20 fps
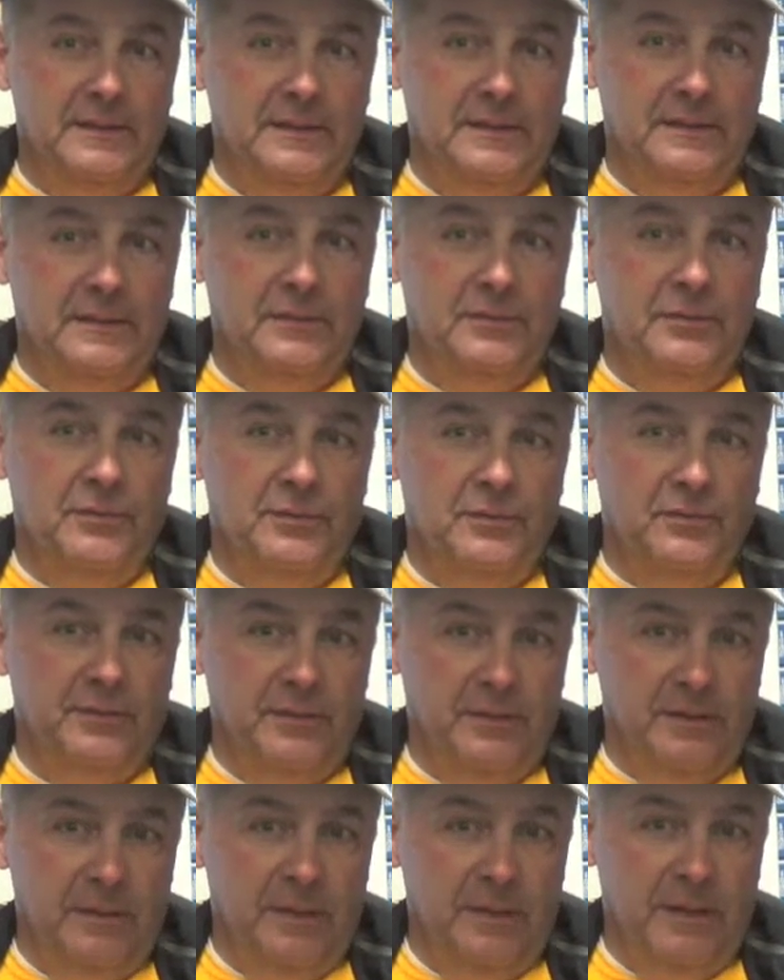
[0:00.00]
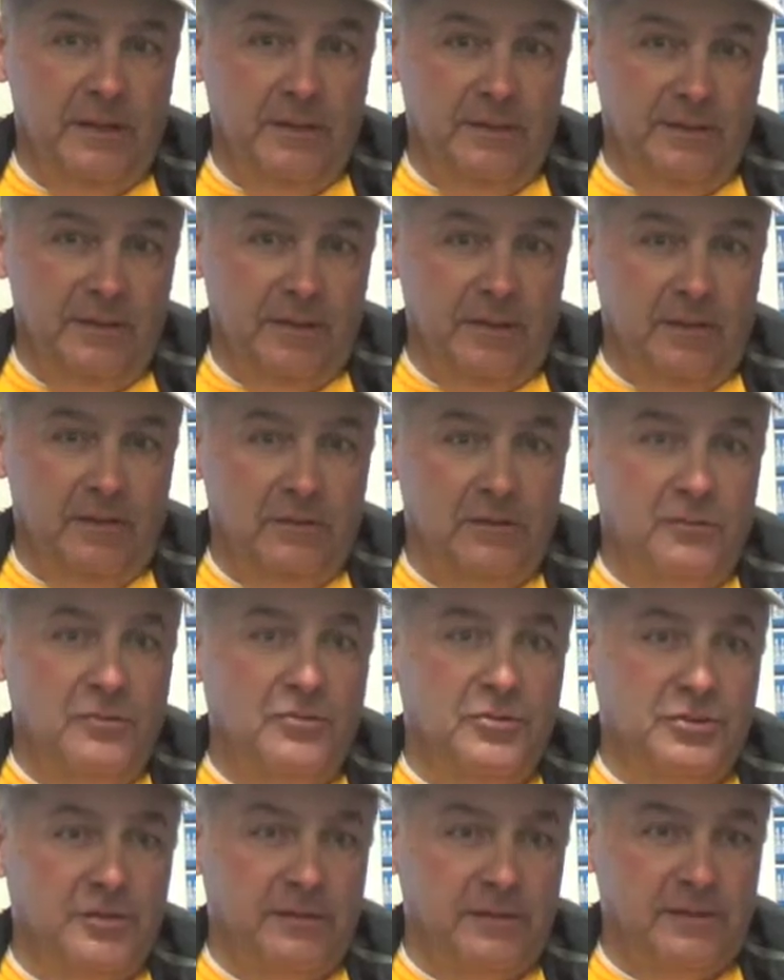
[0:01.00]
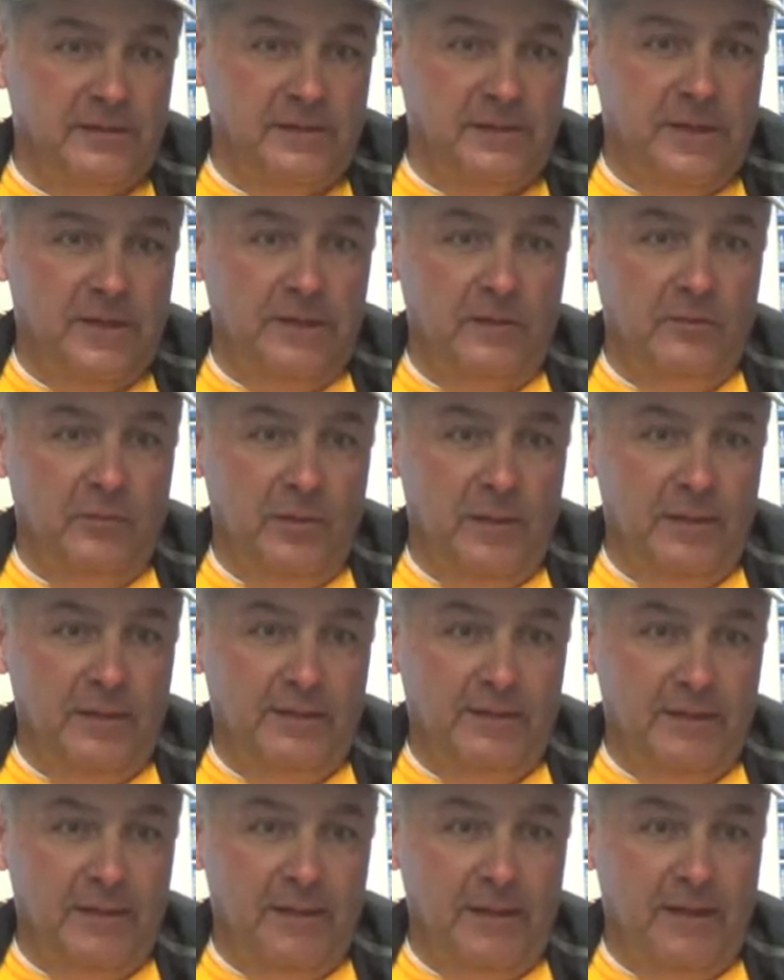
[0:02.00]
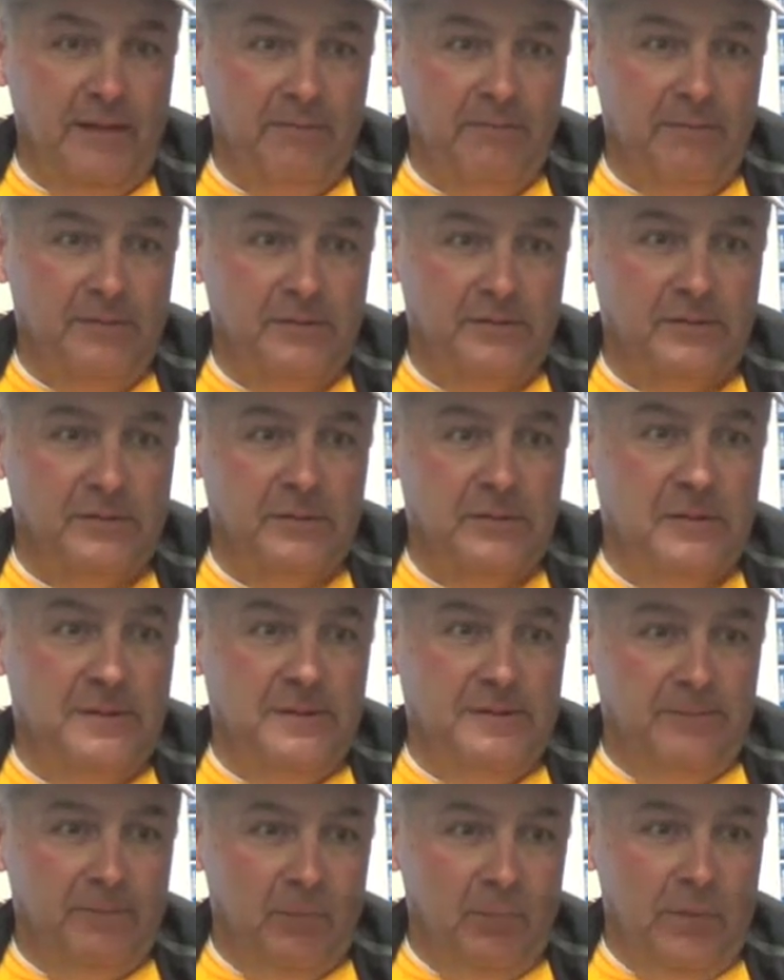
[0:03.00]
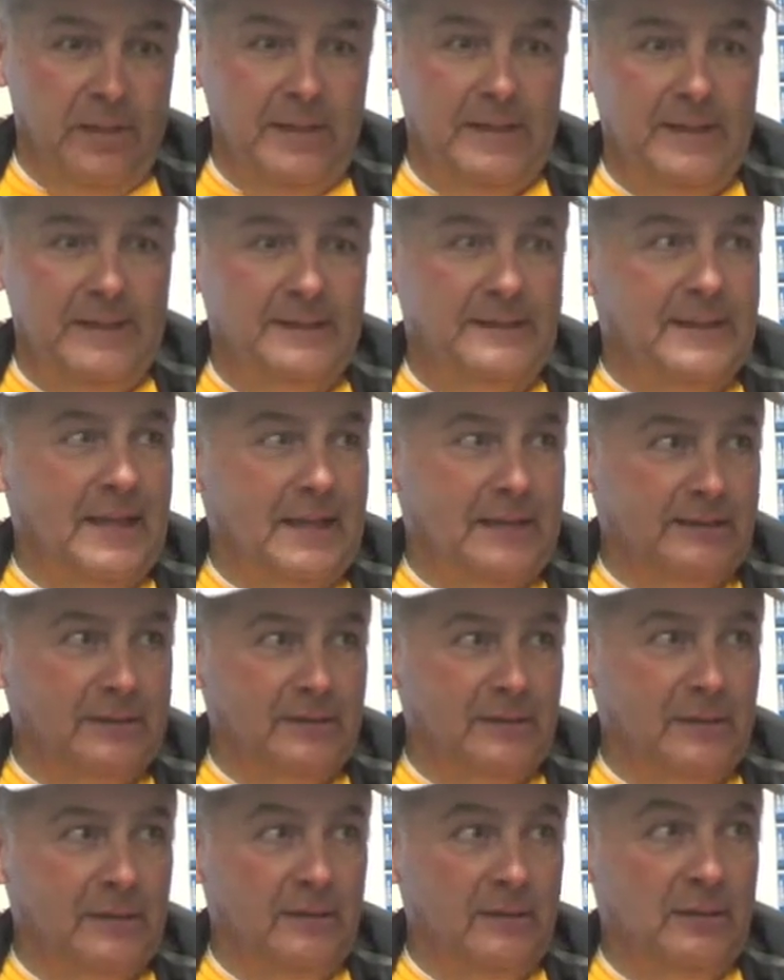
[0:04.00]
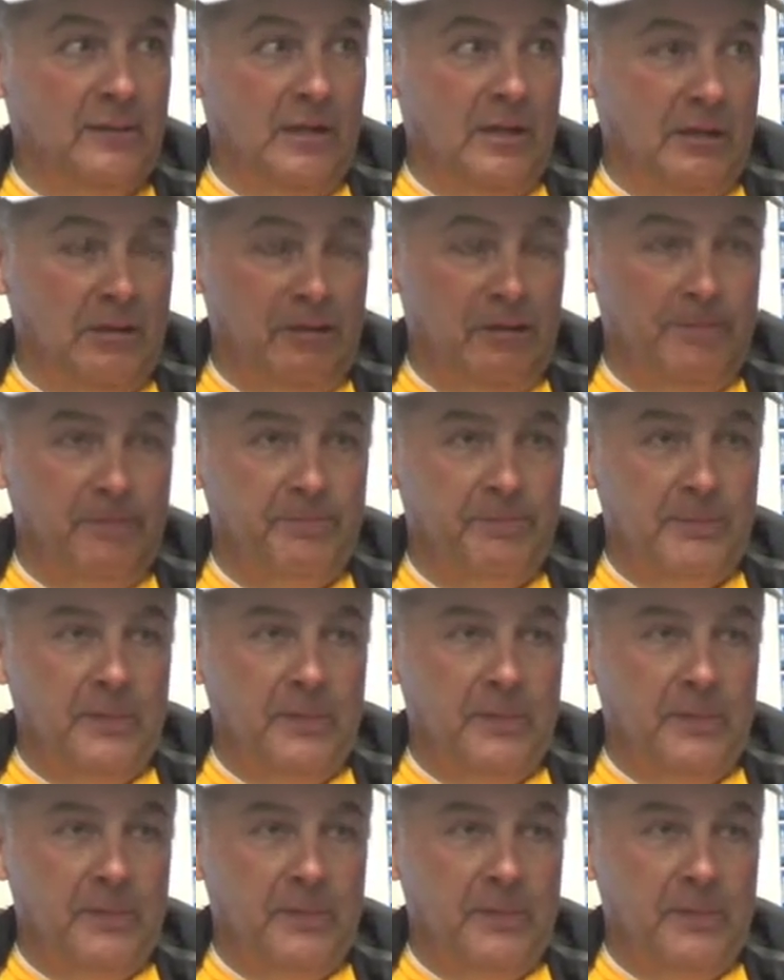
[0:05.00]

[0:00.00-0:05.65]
to the conclusion of the second week of the conference, we hit that little lull.